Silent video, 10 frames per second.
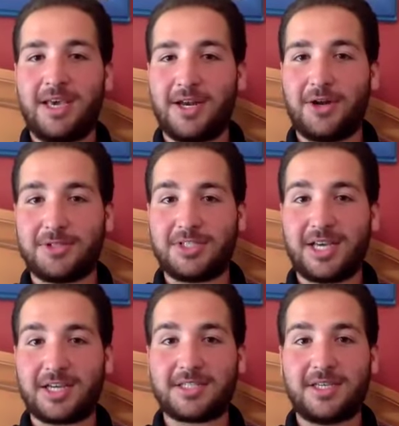in
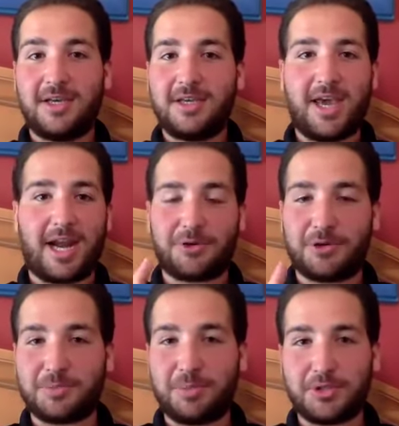06. You had
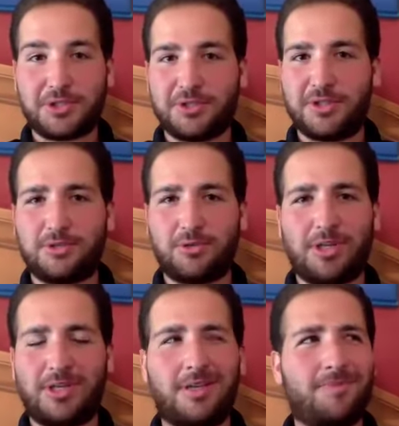Chris Buescher in
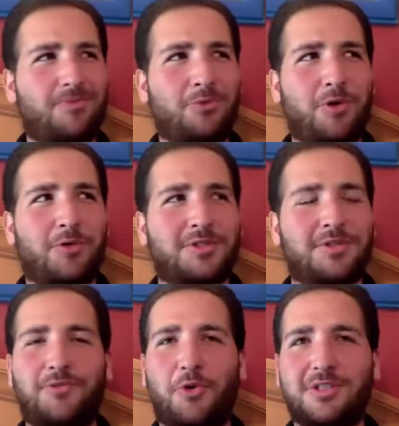
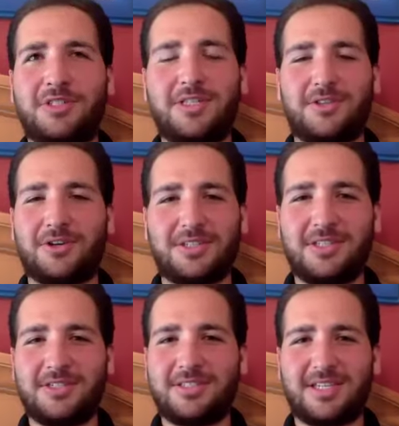14,
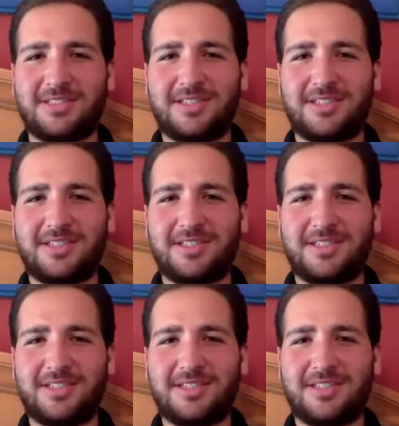13, 16?